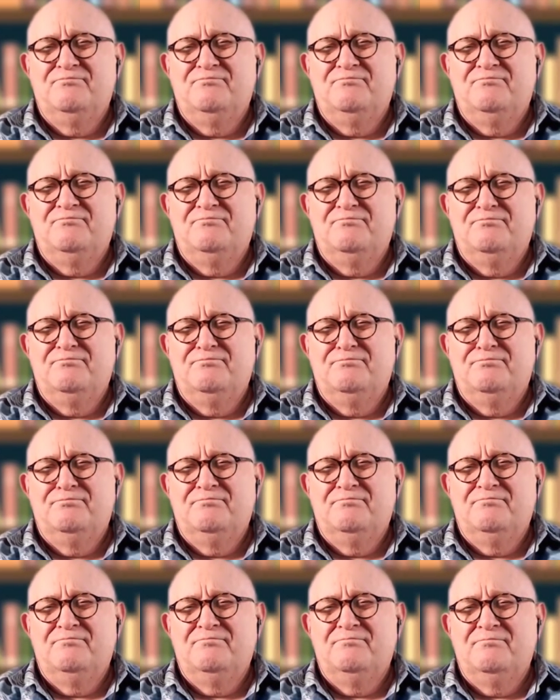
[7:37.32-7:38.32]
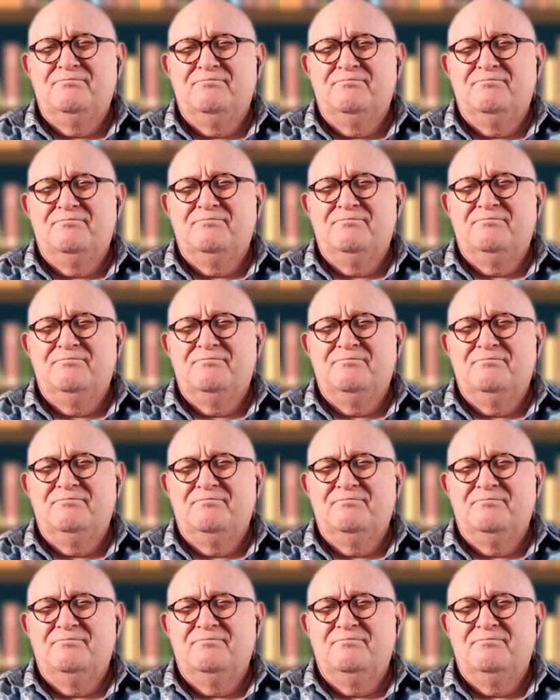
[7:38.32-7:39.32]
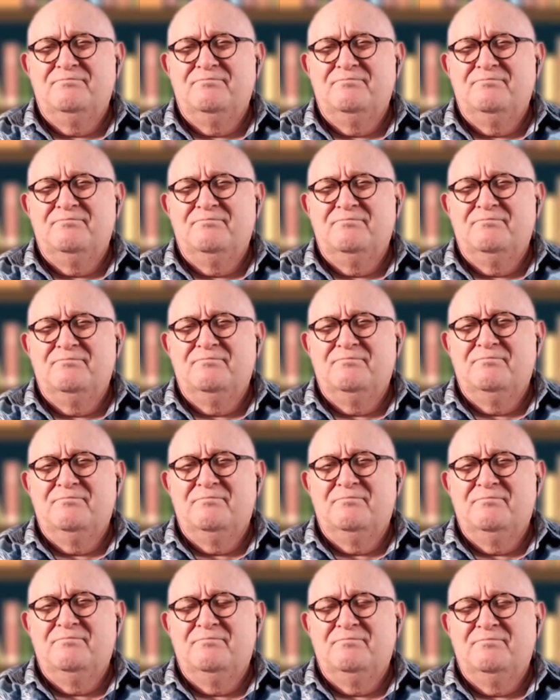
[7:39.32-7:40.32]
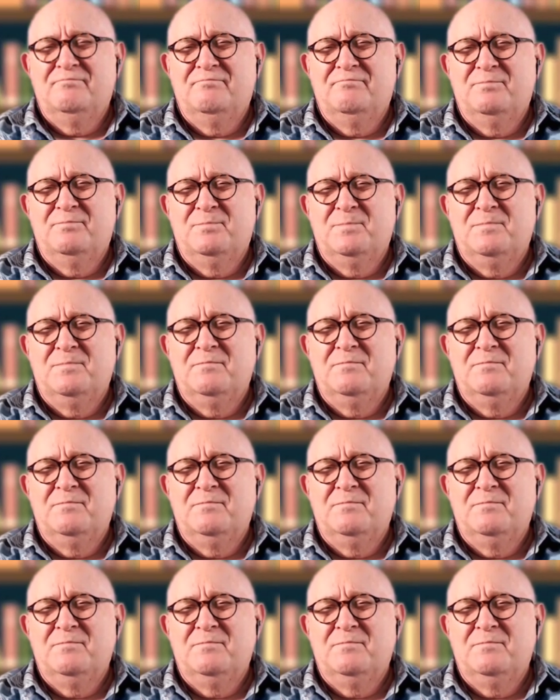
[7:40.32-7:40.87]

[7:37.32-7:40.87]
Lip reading: (not speaking)